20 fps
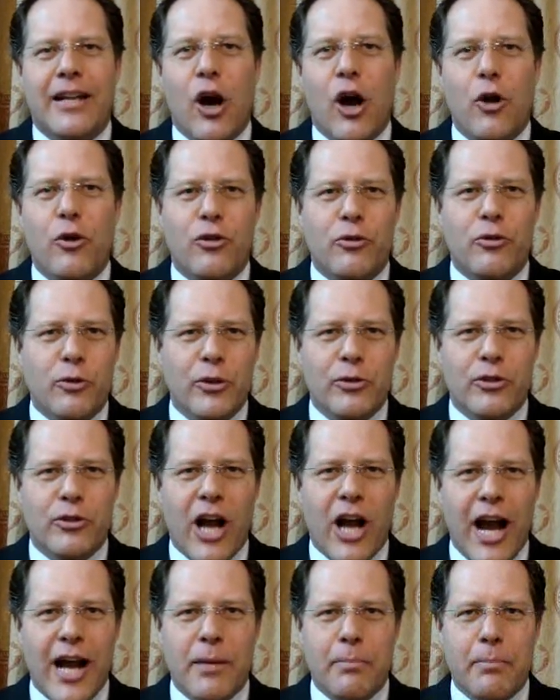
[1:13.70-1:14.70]
Go through
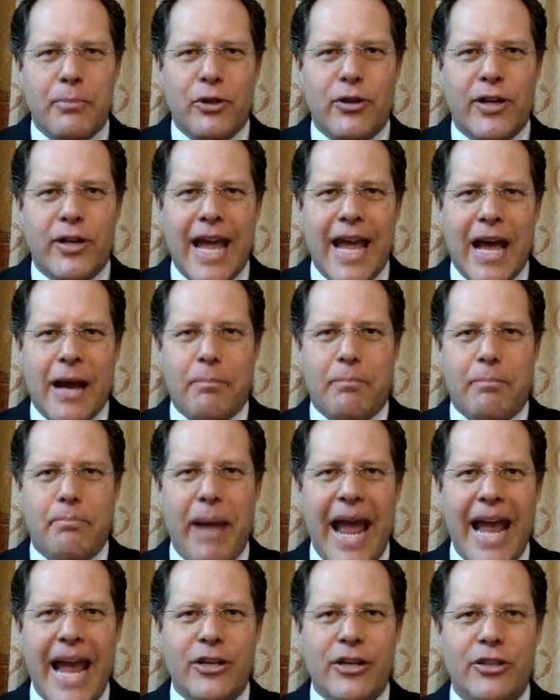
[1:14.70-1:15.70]
China Boot Camp,
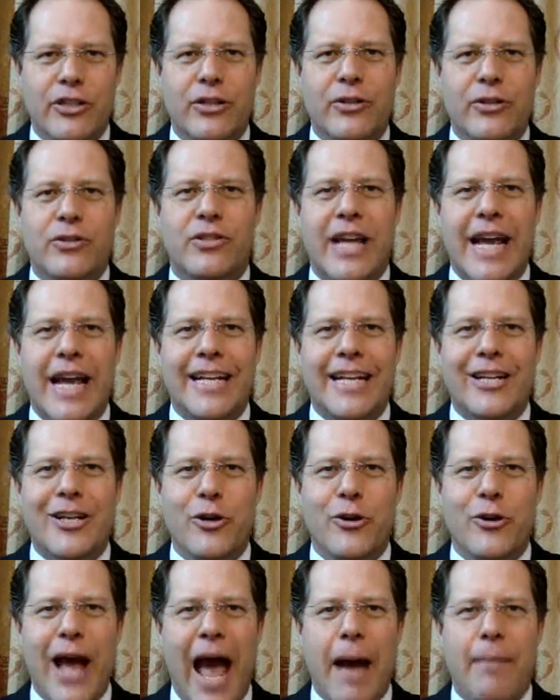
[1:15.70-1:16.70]
pay your dues, gaining
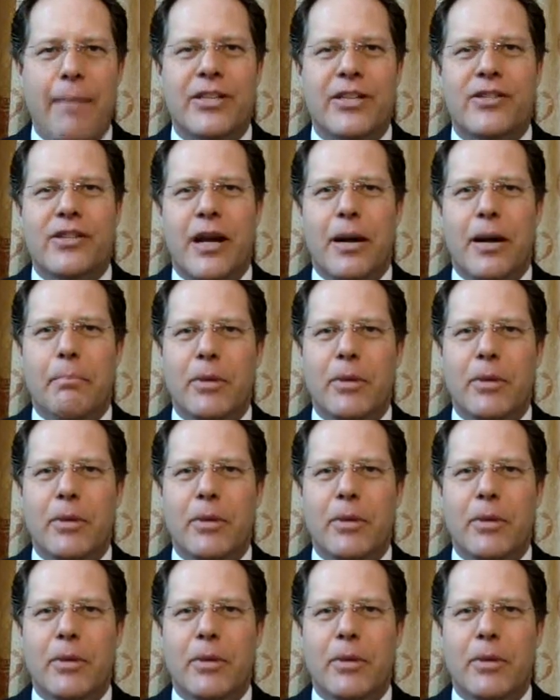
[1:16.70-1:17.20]
new habits,